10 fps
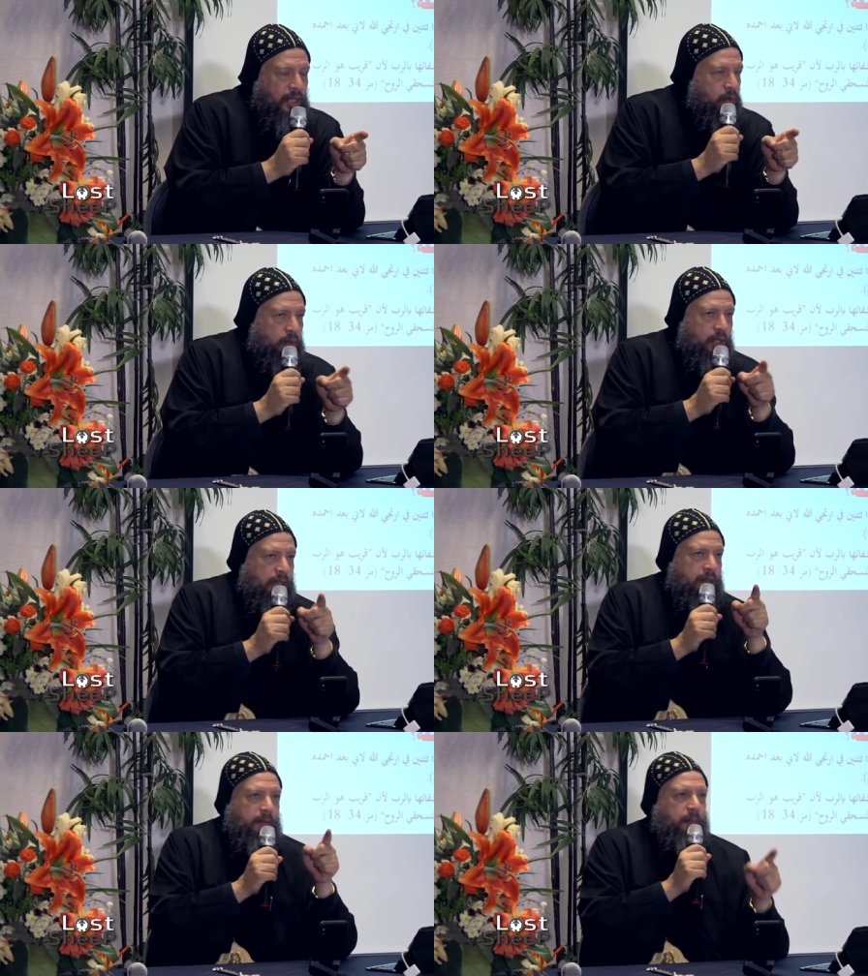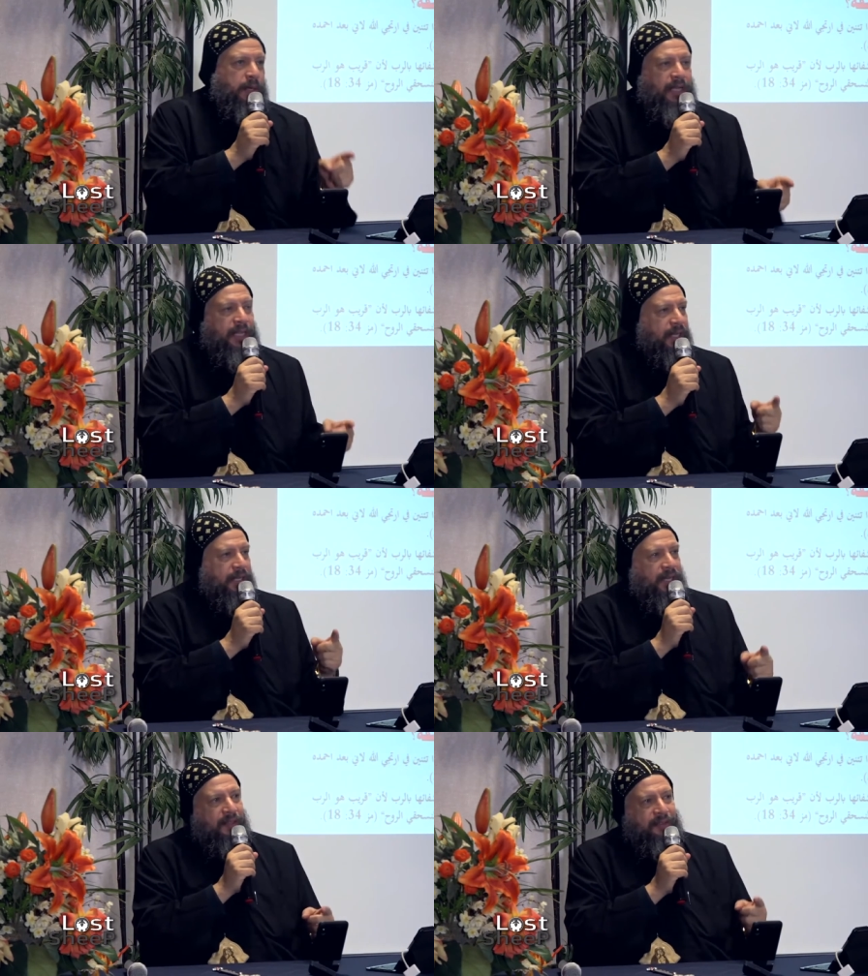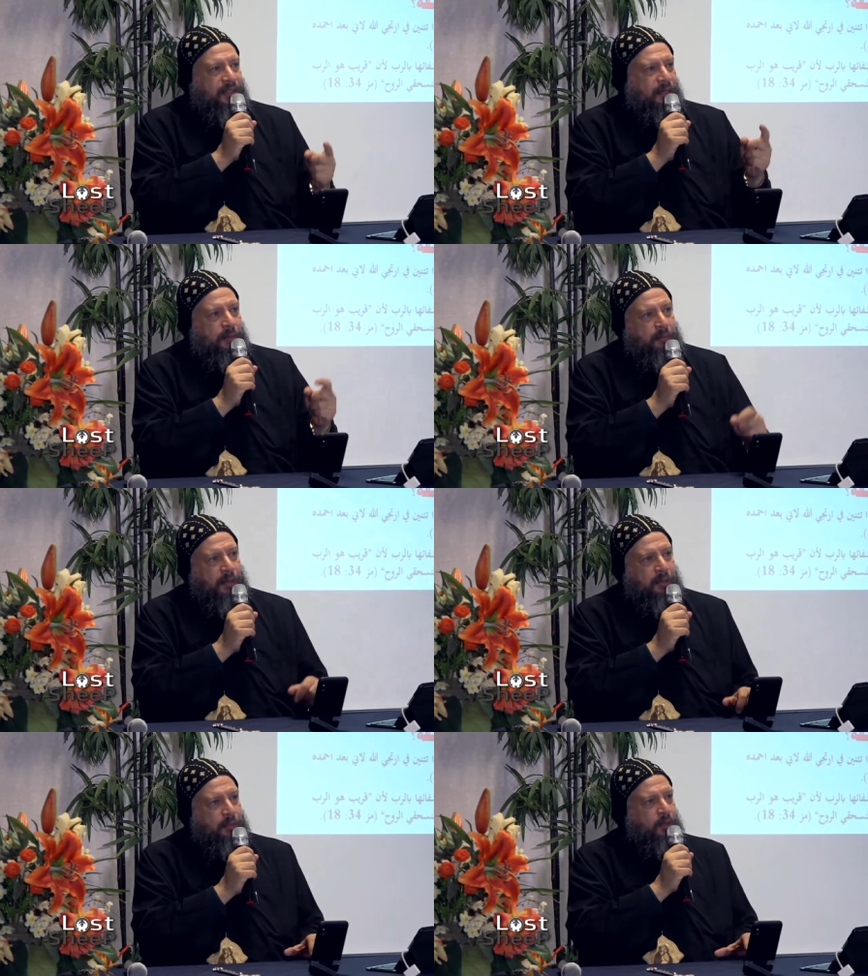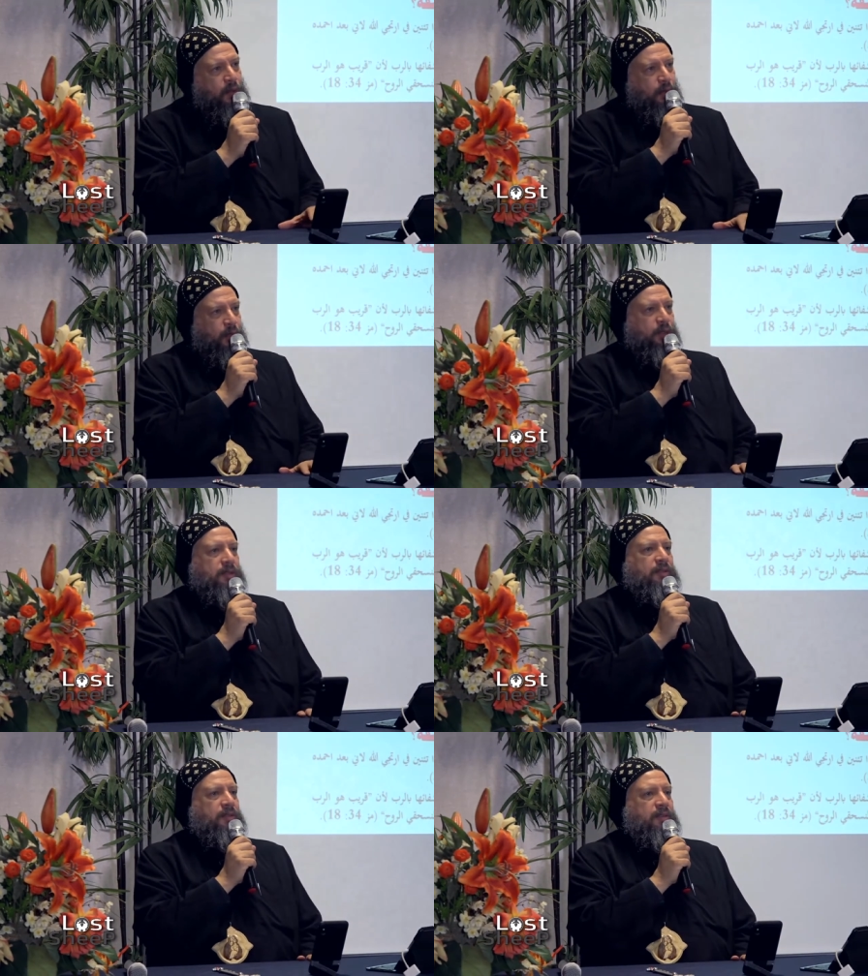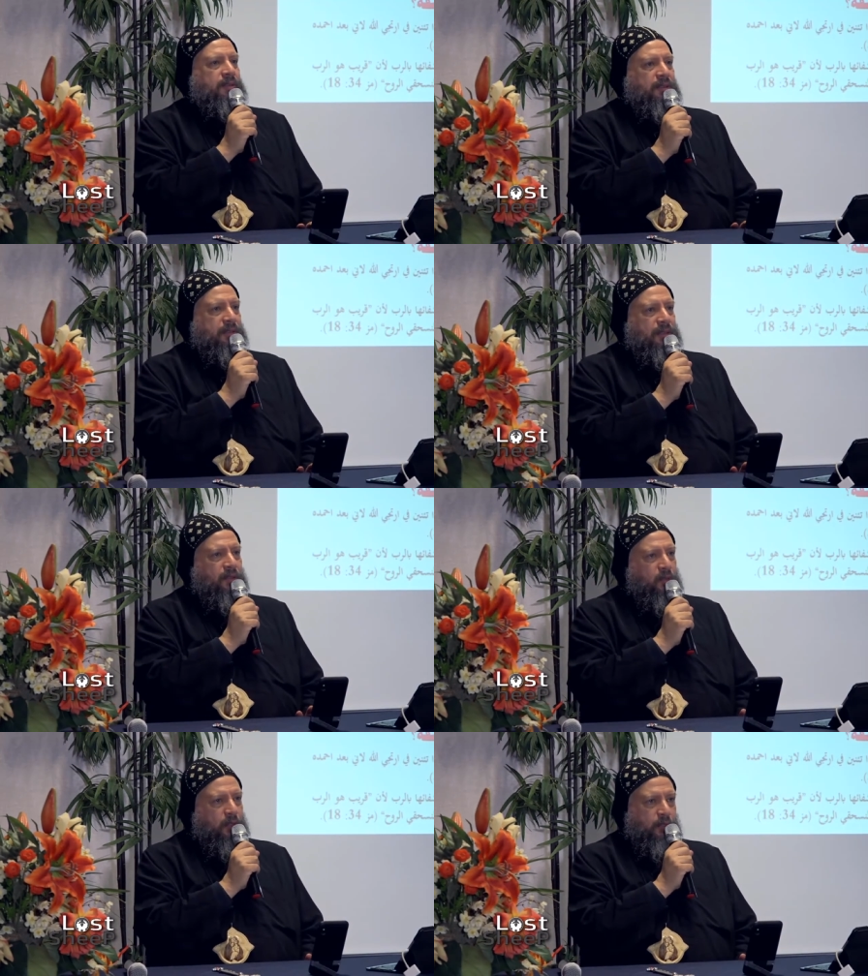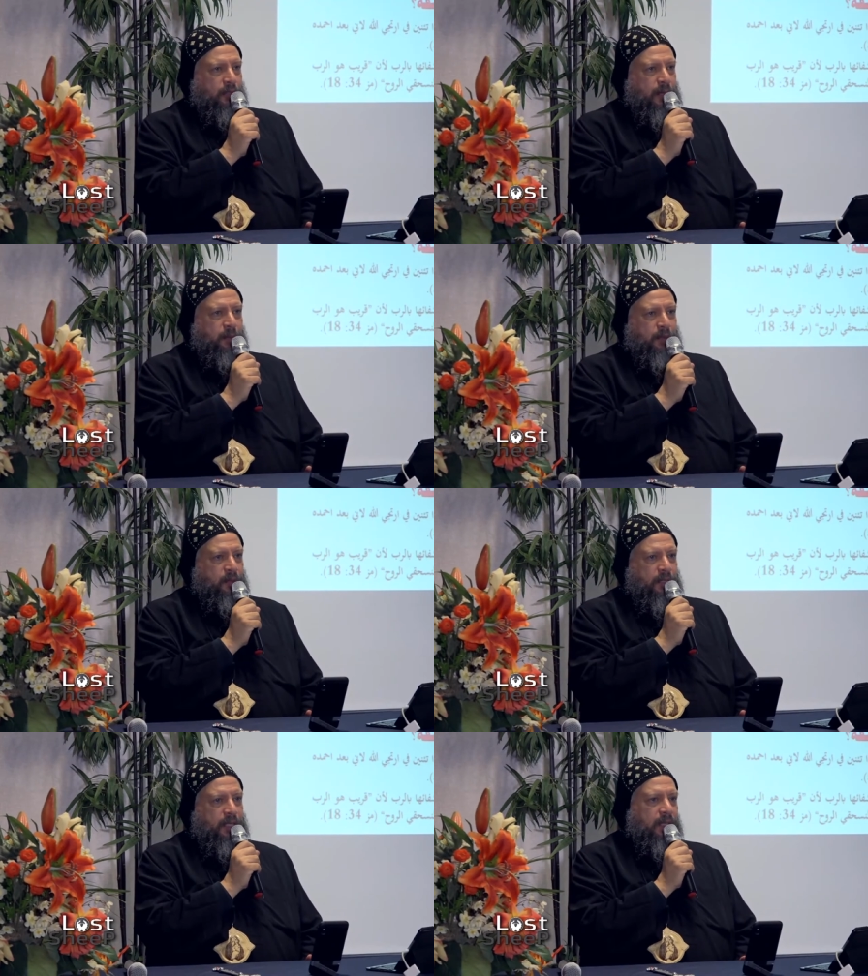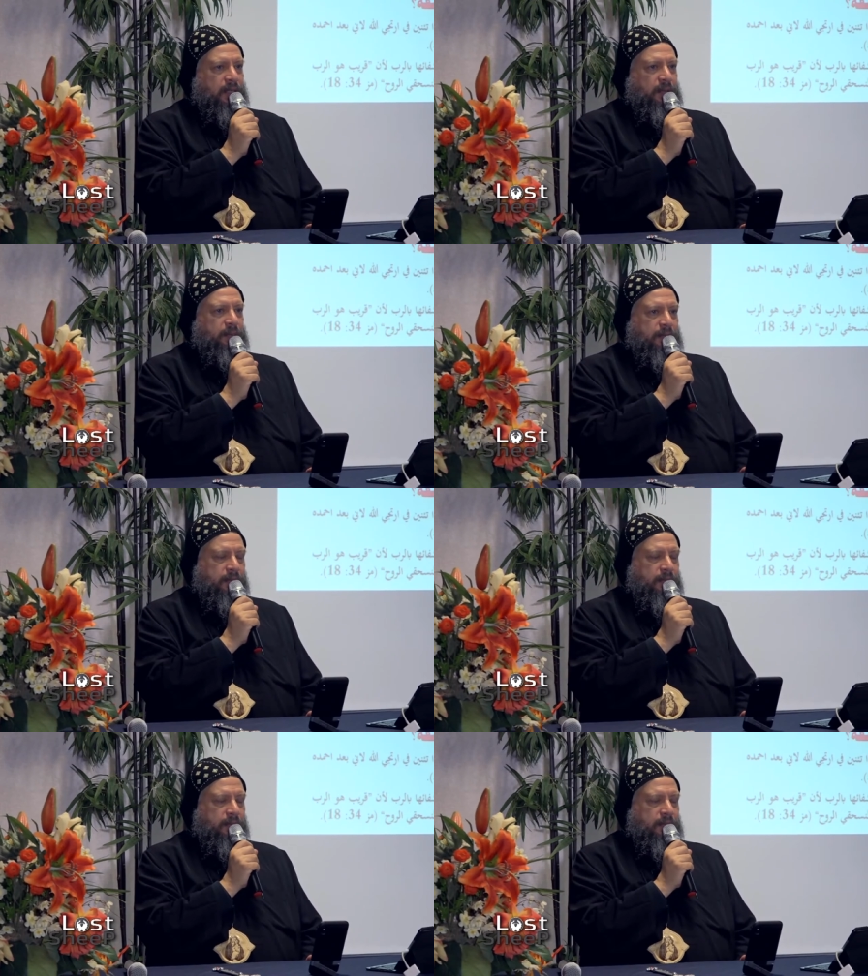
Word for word: He would not pray and ask, "Remember me, O Lord, when you come into your kingdom."